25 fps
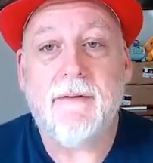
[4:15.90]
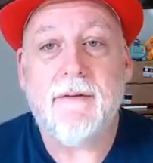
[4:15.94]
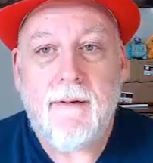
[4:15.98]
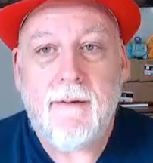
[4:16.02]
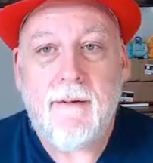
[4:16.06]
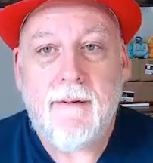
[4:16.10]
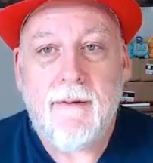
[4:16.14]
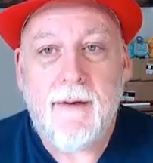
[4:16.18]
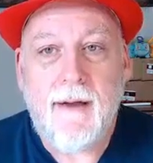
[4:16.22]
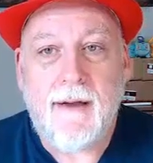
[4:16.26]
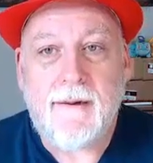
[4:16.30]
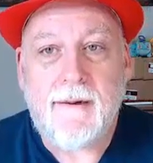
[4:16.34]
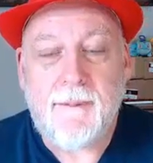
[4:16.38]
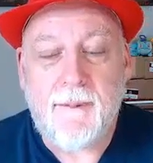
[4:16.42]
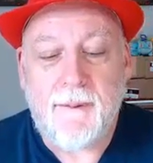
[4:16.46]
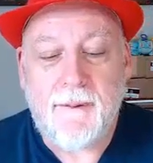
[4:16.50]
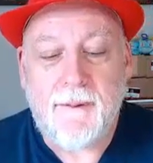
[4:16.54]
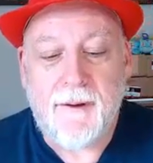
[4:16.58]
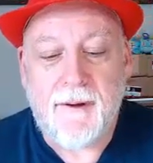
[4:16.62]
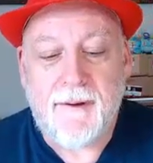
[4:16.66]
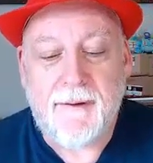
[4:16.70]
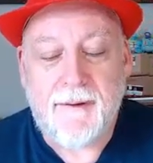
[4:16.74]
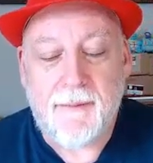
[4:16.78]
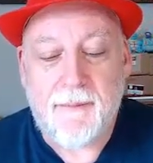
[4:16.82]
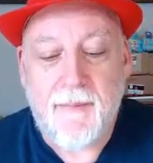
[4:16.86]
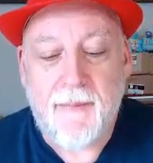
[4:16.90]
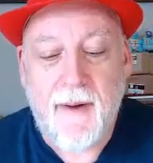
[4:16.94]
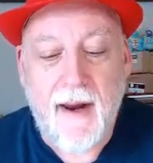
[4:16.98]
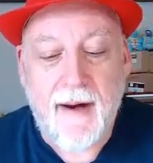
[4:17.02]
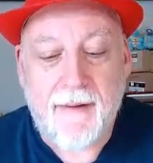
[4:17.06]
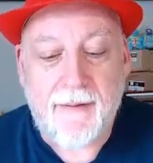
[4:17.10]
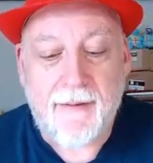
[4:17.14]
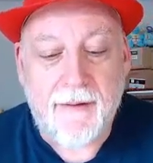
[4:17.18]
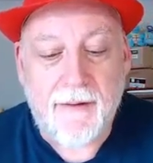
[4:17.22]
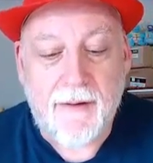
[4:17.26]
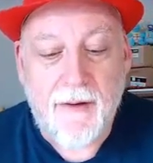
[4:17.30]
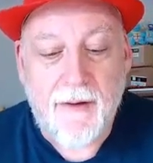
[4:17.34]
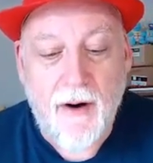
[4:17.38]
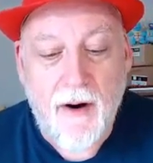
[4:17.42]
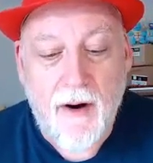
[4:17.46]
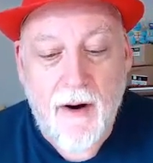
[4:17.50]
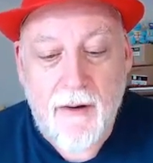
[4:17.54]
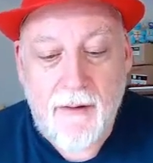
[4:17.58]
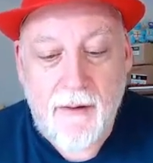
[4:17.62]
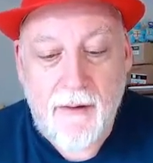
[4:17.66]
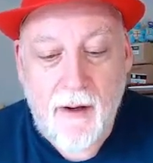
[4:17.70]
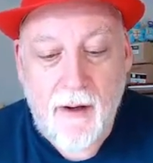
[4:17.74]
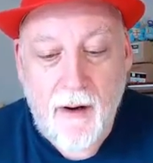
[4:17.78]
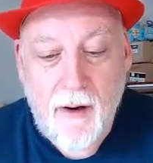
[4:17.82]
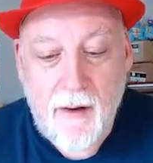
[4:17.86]
As we look at the back of the
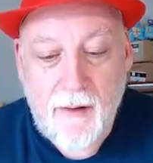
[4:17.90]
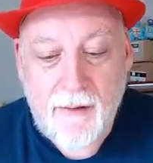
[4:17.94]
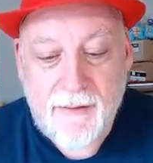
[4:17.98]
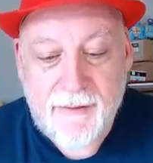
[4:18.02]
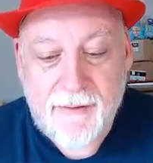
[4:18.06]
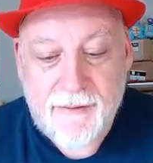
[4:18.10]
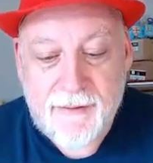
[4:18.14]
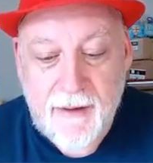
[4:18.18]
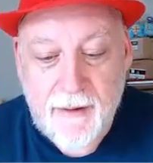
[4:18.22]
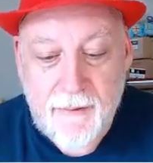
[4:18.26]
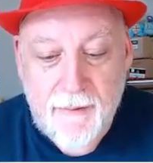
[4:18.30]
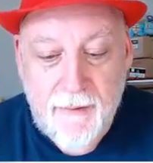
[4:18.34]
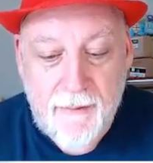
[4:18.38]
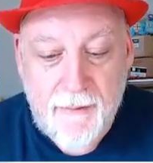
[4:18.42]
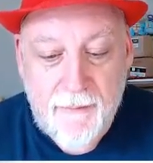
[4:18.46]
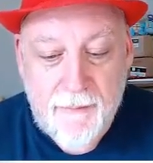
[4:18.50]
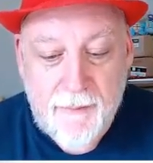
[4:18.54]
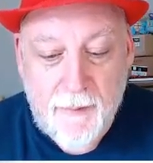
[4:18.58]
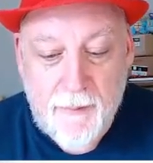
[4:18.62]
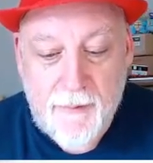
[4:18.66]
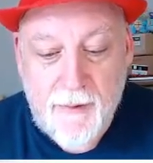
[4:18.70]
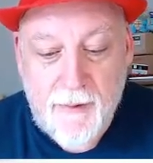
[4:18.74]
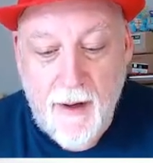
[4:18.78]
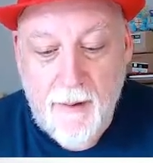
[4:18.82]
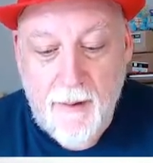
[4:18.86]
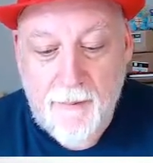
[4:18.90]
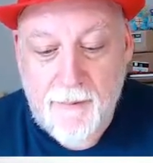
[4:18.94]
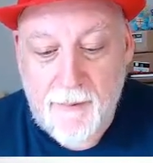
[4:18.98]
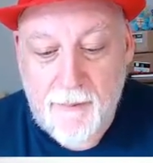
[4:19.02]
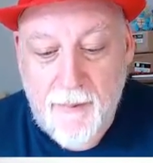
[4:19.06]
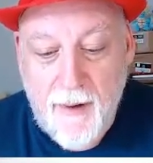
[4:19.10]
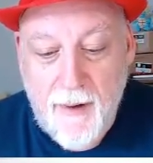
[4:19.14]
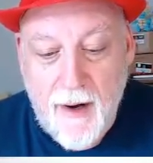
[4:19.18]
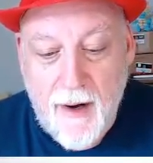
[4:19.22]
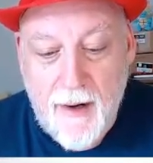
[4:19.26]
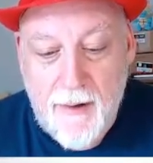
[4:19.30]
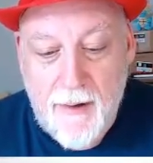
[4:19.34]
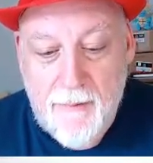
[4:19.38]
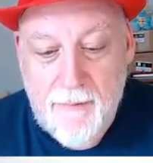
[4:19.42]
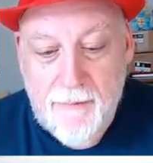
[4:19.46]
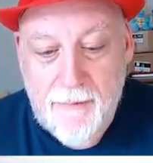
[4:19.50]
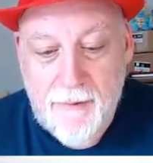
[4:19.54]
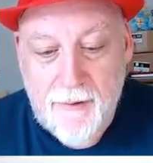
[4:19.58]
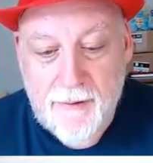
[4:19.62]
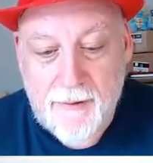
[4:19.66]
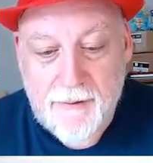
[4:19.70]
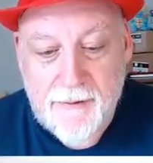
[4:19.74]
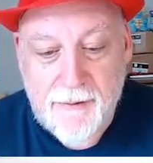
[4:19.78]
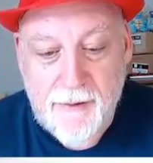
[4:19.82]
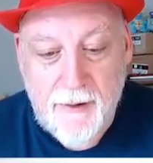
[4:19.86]
card, our centering from top to bottom
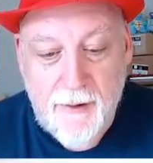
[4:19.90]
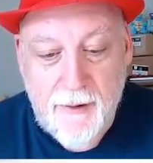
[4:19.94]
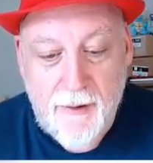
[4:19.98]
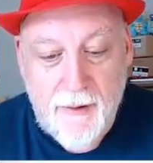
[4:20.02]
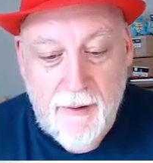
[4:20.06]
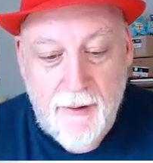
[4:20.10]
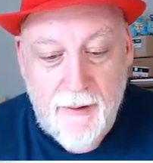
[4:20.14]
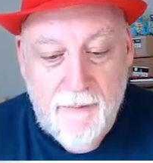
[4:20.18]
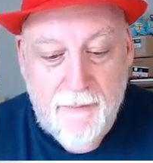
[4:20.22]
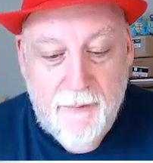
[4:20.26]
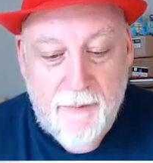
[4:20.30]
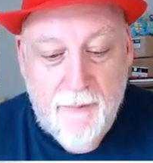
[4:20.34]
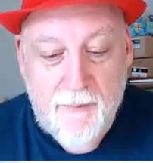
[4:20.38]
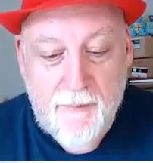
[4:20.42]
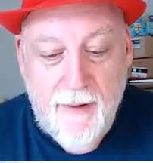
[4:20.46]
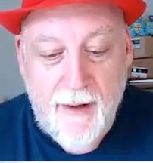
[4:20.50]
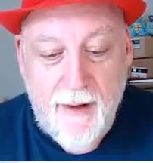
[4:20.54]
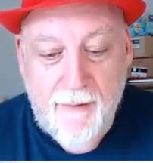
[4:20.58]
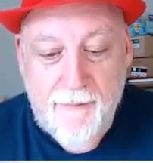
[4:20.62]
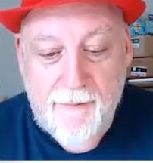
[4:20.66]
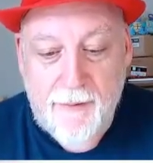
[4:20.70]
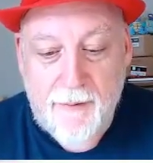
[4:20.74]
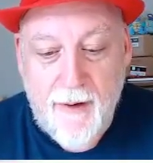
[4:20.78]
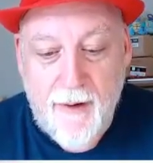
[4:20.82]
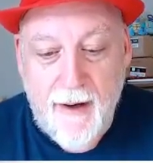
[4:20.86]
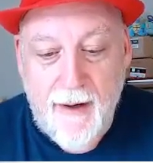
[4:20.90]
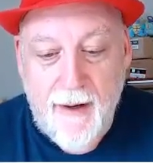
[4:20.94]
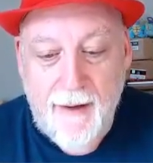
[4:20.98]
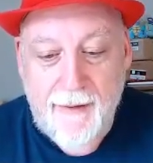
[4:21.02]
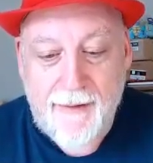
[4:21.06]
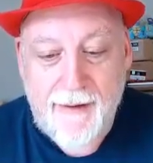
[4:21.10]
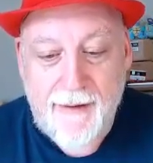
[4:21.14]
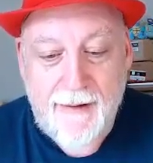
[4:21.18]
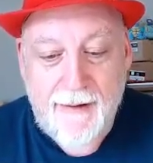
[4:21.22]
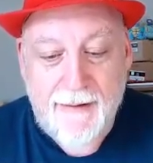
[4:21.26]
looks good. From left to right, I think it's